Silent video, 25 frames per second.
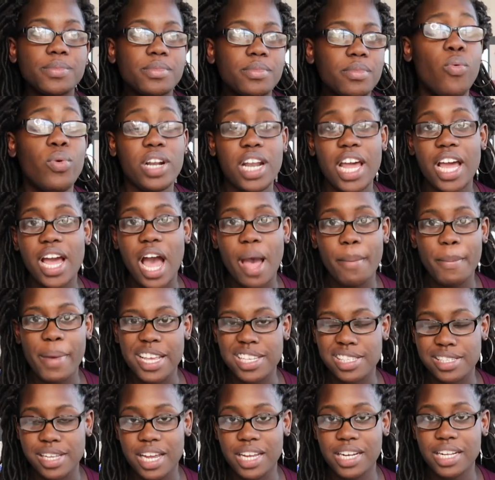When I got
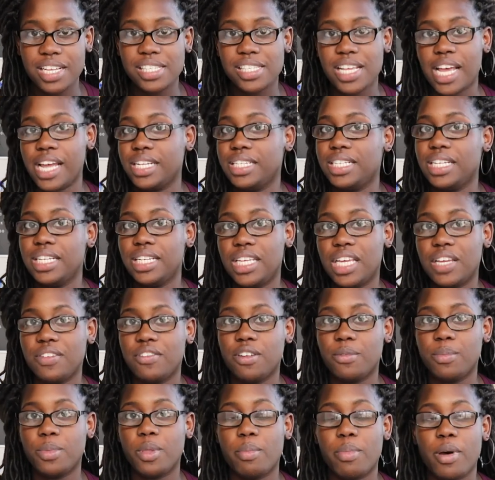mastitis, I did give
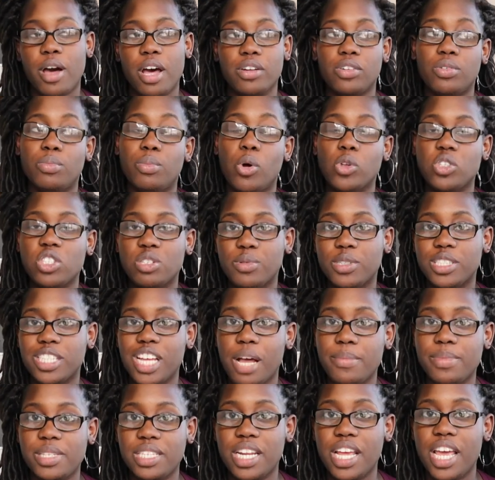him the bottle multiple
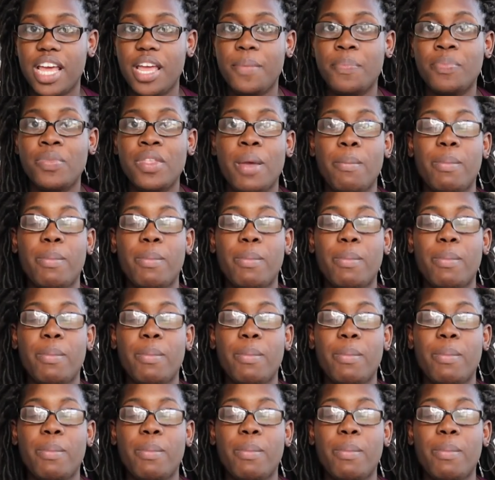times a day